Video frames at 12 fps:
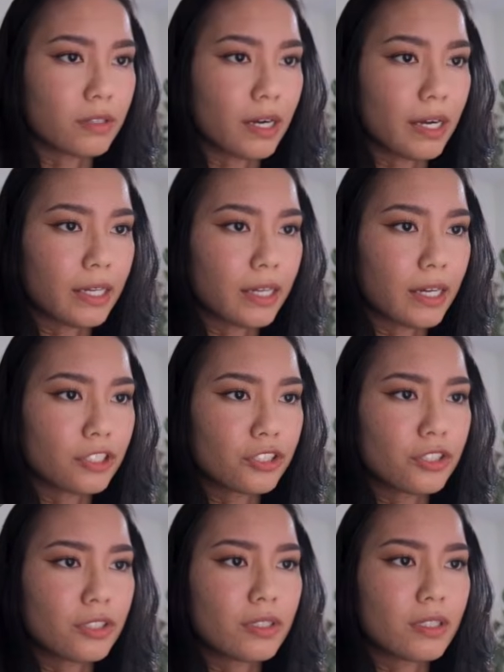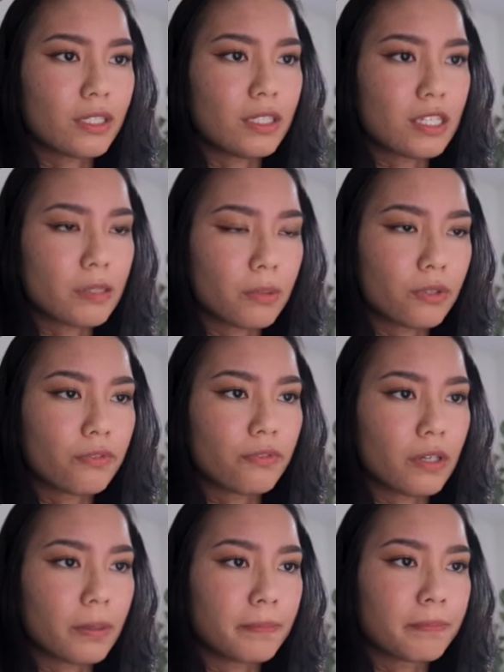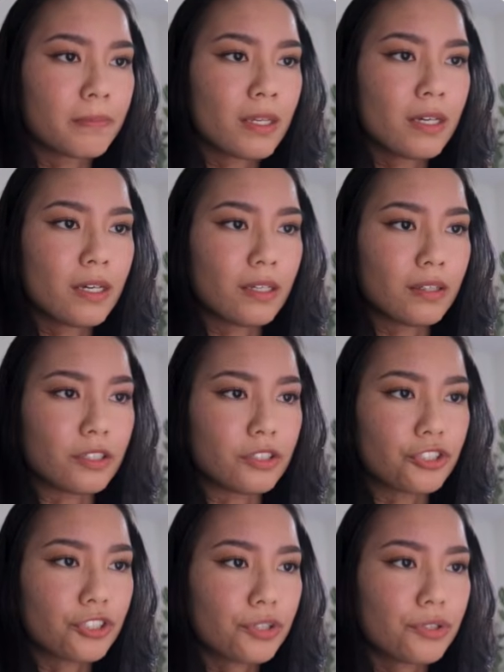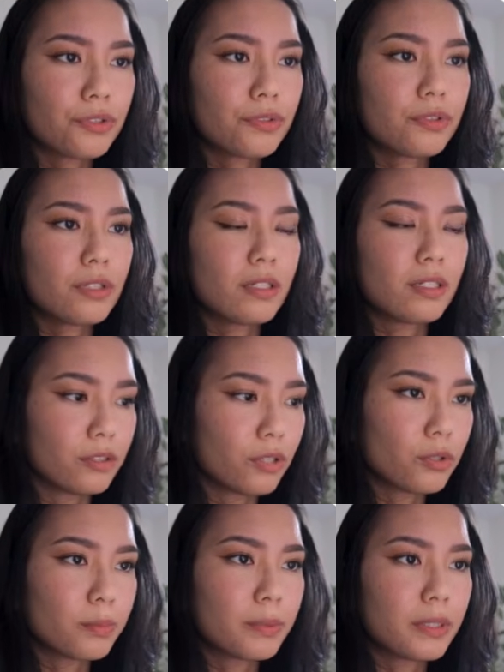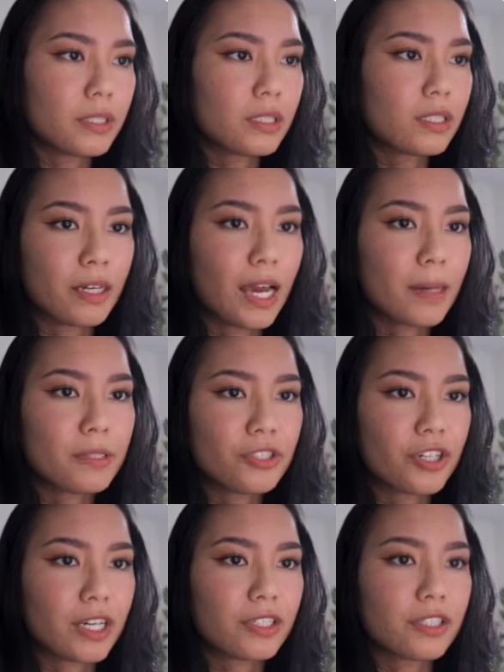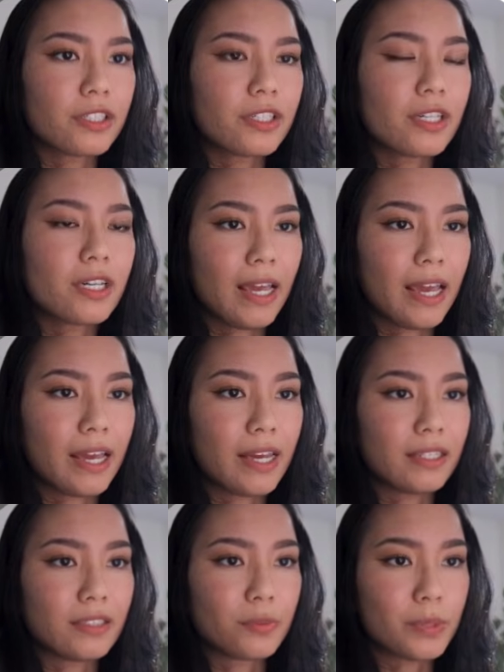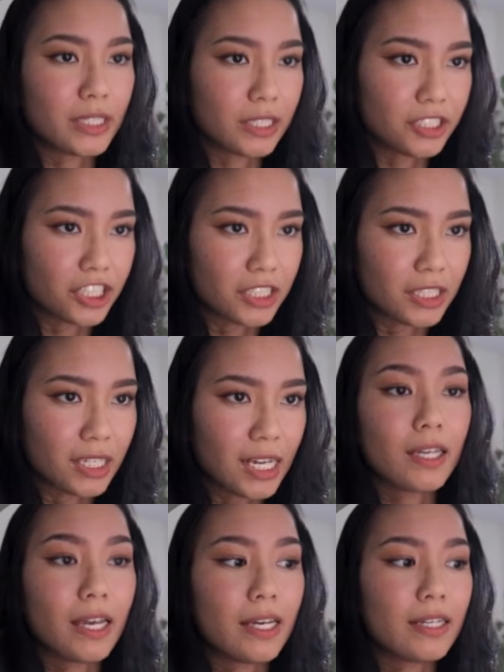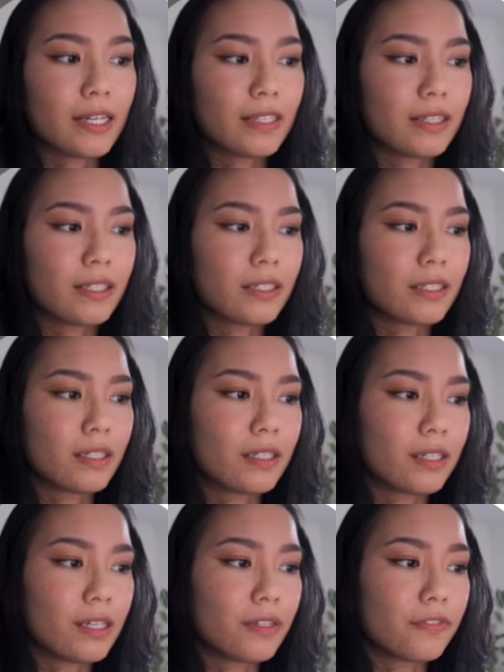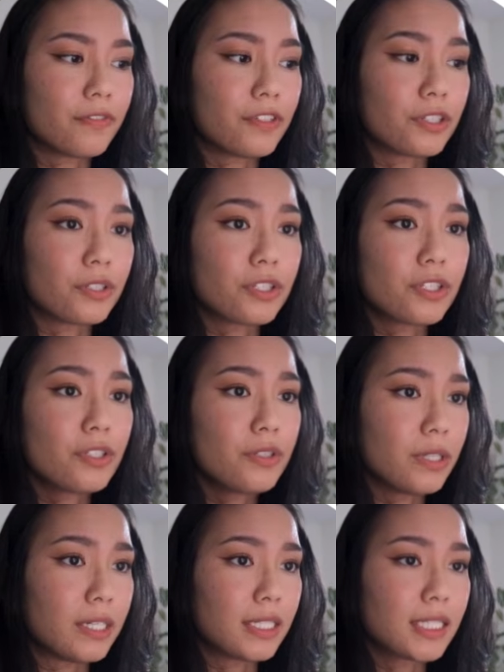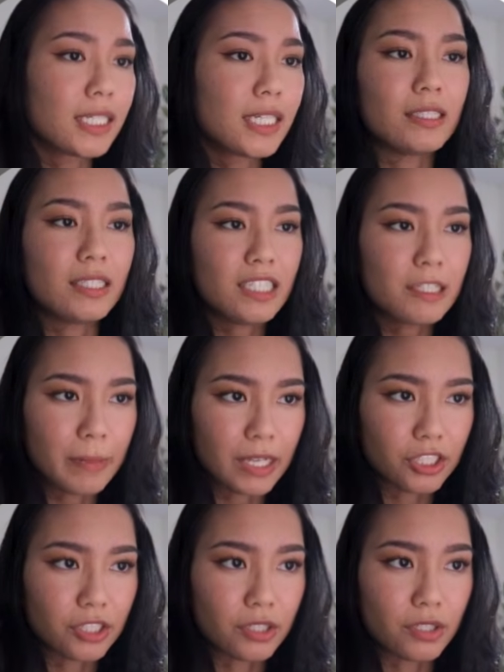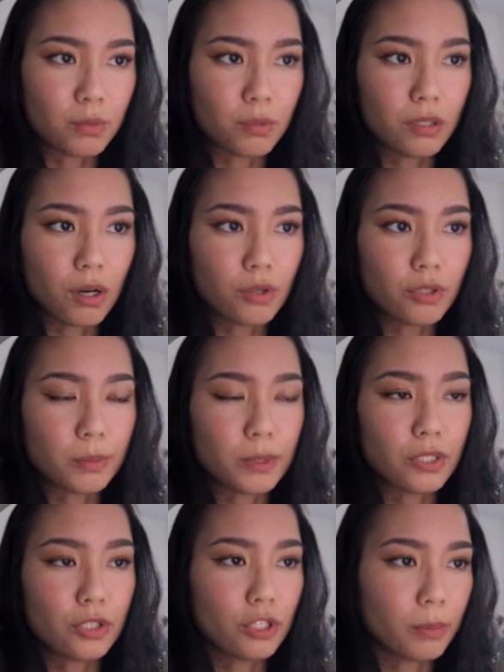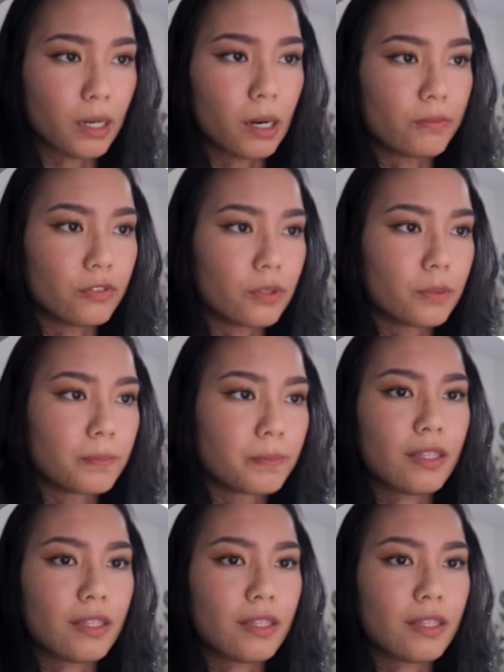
I actually took inspo from the journal, notebook, habit tracker, and weekly agenda. And I think if you're a student, these pages would also be super helpful.